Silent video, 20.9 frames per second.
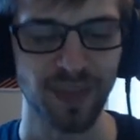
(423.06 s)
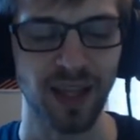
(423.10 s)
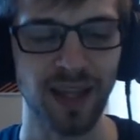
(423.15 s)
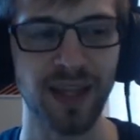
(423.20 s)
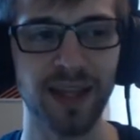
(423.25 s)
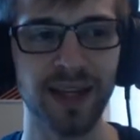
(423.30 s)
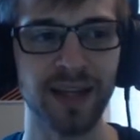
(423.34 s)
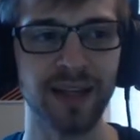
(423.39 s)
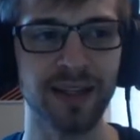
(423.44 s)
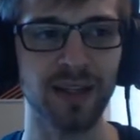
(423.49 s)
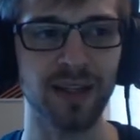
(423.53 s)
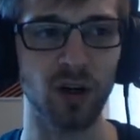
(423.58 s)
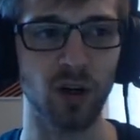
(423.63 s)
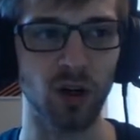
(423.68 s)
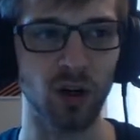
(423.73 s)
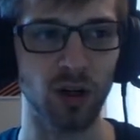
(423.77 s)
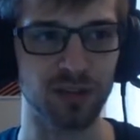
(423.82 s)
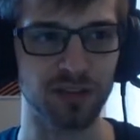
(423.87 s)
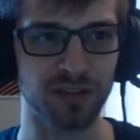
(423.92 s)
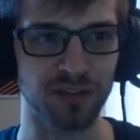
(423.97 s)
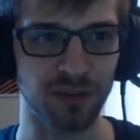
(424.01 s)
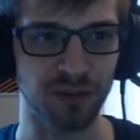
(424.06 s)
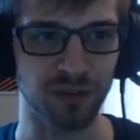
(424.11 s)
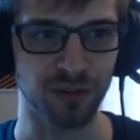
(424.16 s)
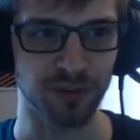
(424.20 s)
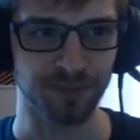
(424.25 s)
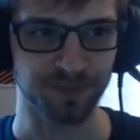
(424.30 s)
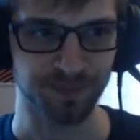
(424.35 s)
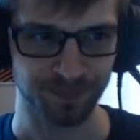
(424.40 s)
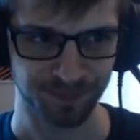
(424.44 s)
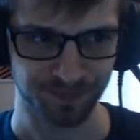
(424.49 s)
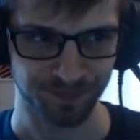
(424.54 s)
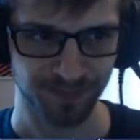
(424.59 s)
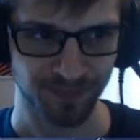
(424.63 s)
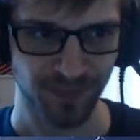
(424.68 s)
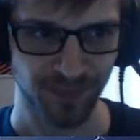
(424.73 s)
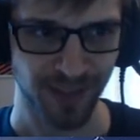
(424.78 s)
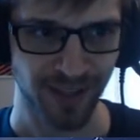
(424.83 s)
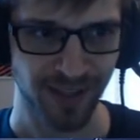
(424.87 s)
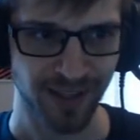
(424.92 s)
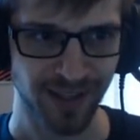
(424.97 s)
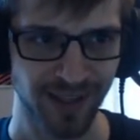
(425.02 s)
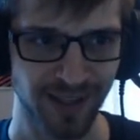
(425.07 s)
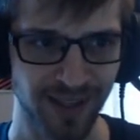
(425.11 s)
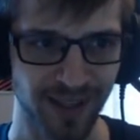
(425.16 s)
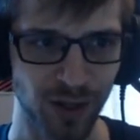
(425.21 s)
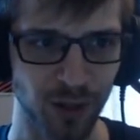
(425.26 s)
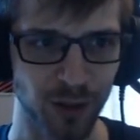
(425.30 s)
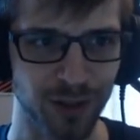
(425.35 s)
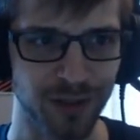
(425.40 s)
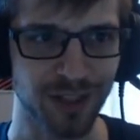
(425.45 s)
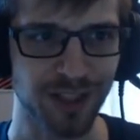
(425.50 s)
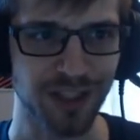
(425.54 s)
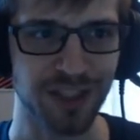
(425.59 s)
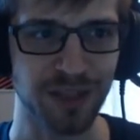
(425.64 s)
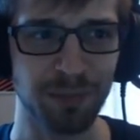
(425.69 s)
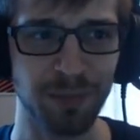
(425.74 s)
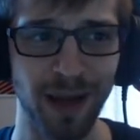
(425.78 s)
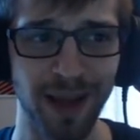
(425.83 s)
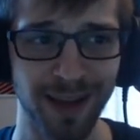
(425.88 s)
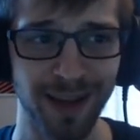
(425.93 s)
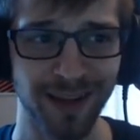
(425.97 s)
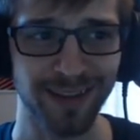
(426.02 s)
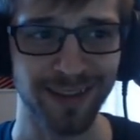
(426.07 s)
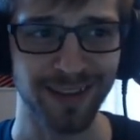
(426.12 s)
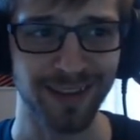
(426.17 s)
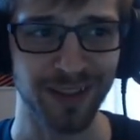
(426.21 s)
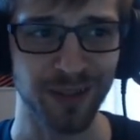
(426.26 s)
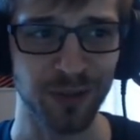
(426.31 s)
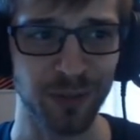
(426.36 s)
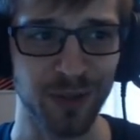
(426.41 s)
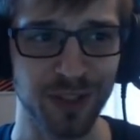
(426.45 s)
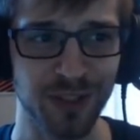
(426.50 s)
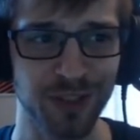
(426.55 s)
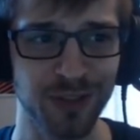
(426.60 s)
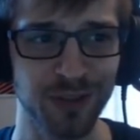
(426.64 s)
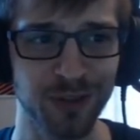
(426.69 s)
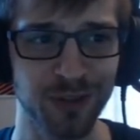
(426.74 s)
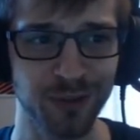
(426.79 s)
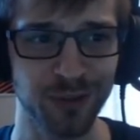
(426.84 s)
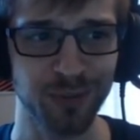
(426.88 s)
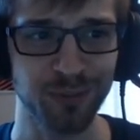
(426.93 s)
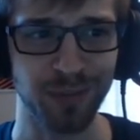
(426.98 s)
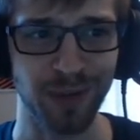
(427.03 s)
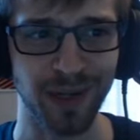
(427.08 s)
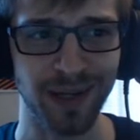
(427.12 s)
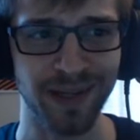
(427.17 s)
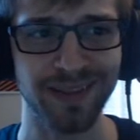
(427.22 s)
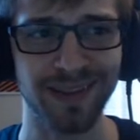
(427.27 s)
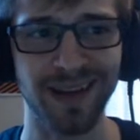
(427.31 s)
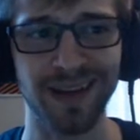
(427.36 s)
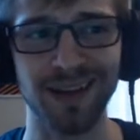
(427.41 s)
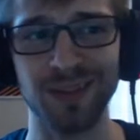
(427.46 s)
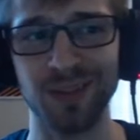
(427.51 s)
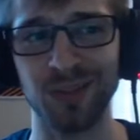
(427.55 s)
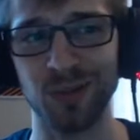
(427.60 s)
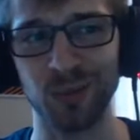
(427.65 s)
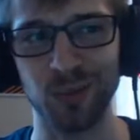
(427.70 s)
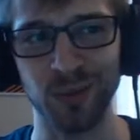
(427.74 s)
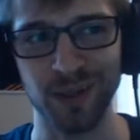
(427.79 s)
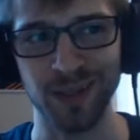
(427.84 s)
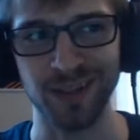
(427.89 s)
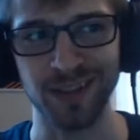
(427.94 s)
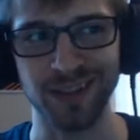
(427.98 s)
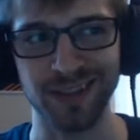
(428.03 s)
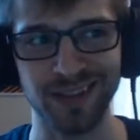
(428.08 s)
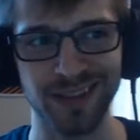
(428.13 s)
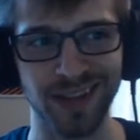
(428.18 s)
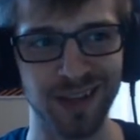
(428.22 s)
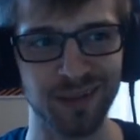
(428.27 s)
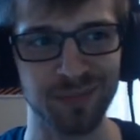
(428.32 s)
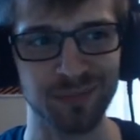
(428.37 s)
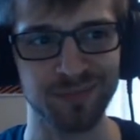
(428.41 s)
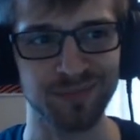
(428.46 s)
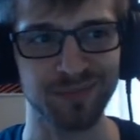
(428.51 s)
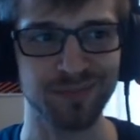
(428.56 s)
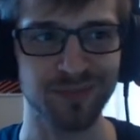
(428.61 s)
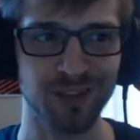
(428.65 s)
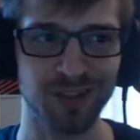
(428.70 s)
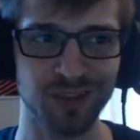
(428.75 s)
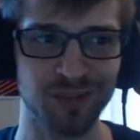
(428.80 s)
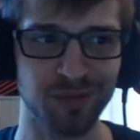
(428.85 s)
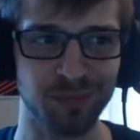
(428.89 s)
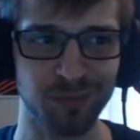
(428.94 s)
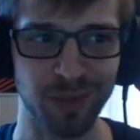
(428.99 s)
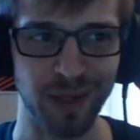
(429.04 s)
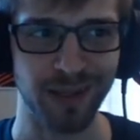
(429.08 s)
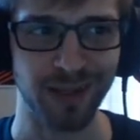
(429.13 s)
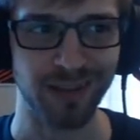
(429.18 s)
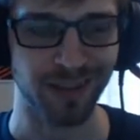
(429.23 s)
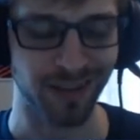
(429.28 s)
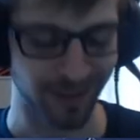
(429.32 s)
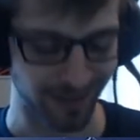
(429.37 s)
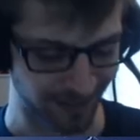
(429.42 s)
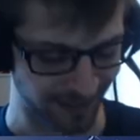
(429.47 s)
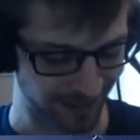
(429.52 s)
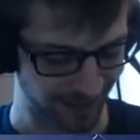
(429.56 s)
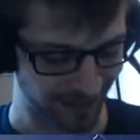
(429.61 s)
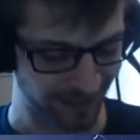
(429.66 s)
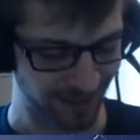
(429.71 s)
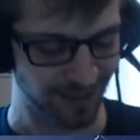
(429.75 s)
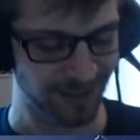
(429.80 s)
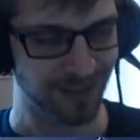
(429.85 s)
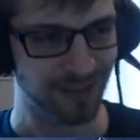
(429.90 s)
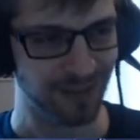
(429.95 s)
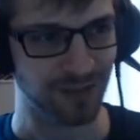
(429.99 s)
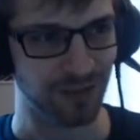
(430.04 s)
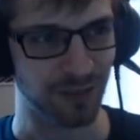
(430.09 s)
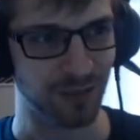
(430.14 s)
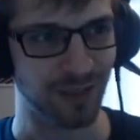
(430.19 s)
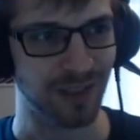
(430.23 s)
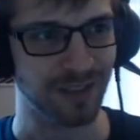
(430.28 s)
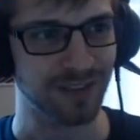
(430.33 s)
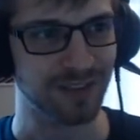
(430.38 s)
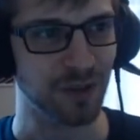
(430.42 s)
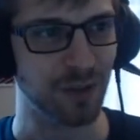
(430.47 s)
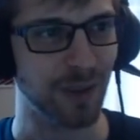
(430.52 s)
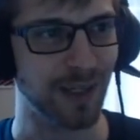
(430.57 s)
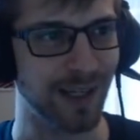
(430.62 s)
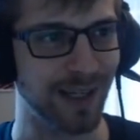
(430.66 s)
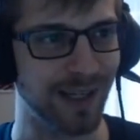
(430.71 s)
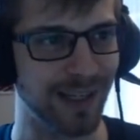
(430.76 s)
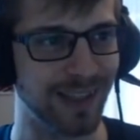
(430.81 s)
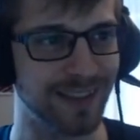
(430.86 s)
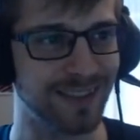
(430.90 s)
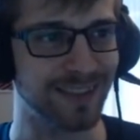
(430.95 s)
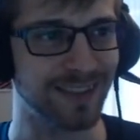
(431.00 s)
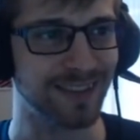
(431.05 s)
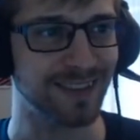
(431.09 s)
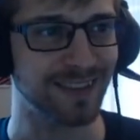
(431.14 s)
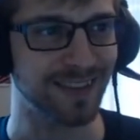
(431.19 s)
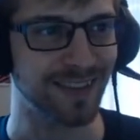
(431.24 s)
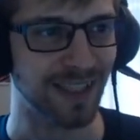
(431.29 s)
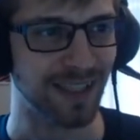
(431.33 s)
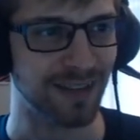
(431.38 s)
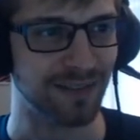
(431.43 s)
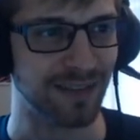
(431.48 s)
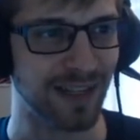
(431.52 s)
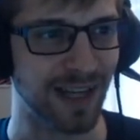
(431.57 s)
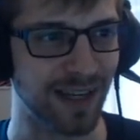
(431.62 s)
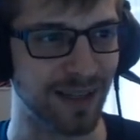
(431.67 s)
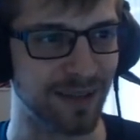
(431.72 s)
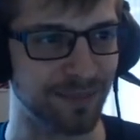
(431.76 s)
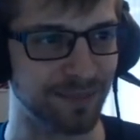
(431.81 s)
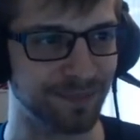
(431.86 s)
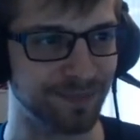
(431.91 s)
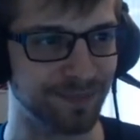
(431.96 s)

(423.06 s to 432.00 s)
And also on the shebang here, we should do Python 3, not just Python. So let's go ahead and save that.